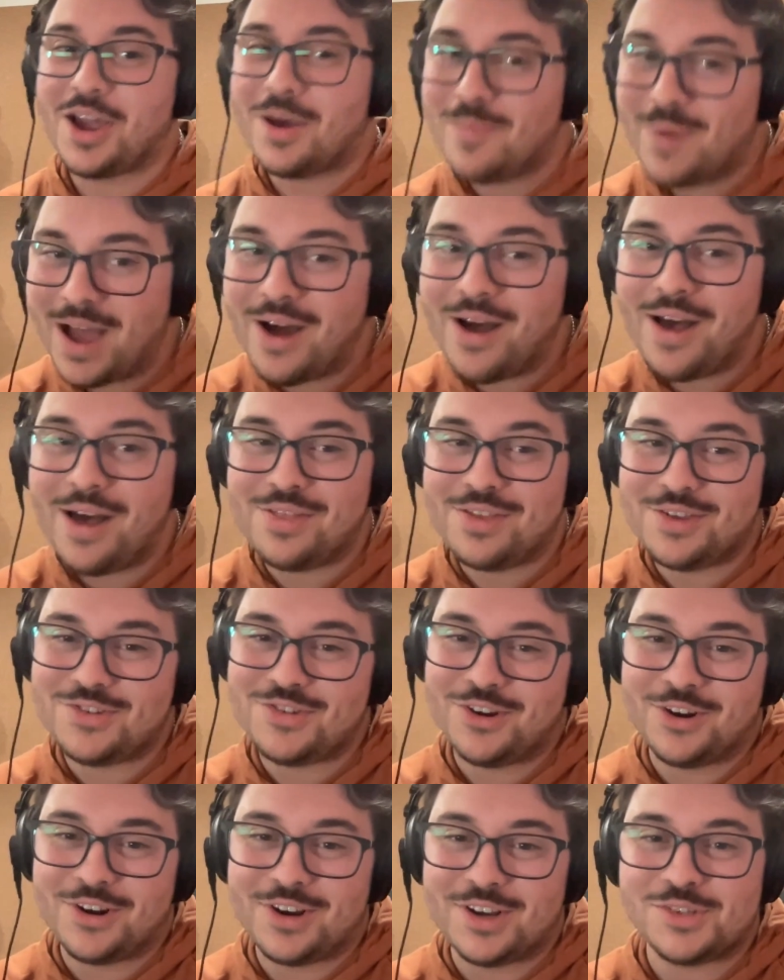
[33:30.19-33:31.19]
about how the
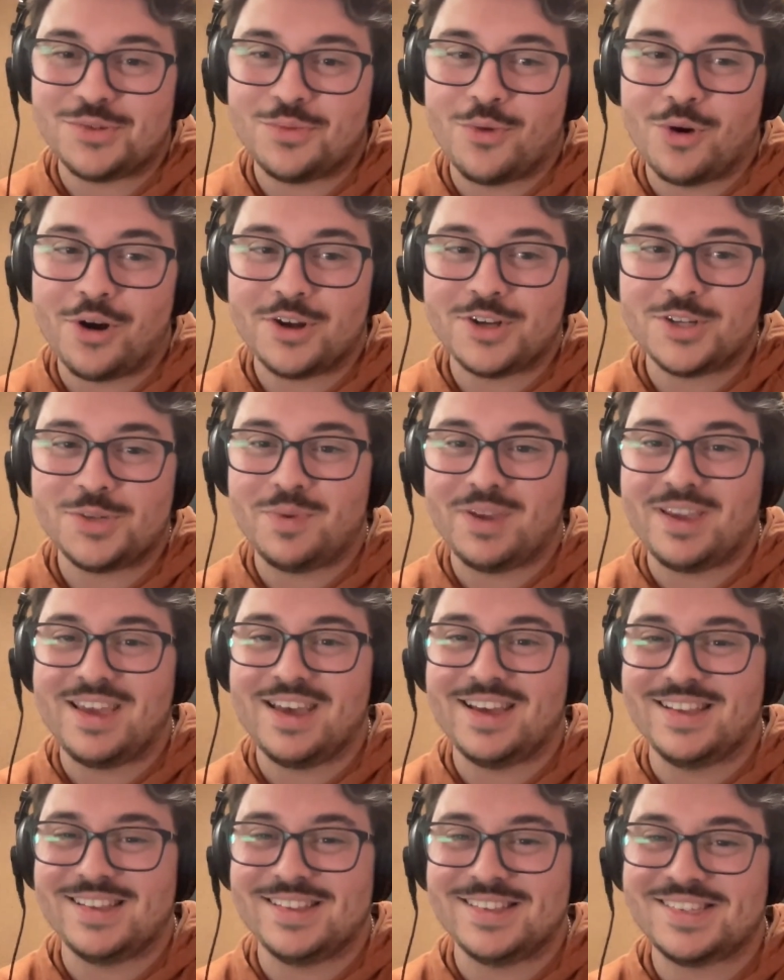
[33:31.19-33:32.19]
circus works
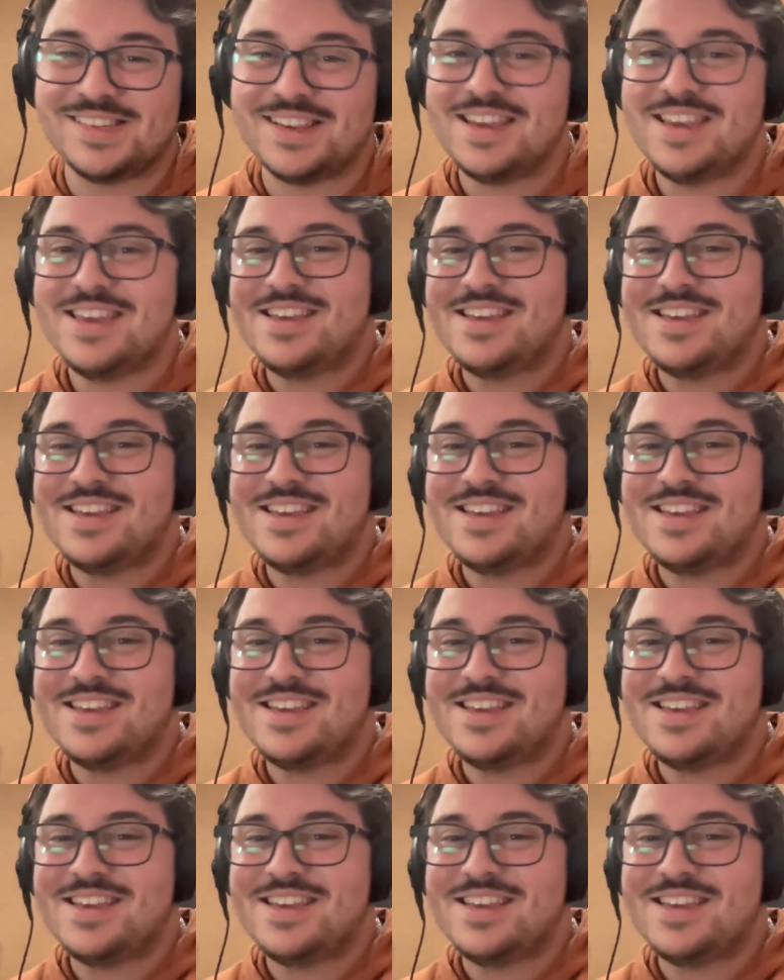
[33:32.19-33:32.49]
because,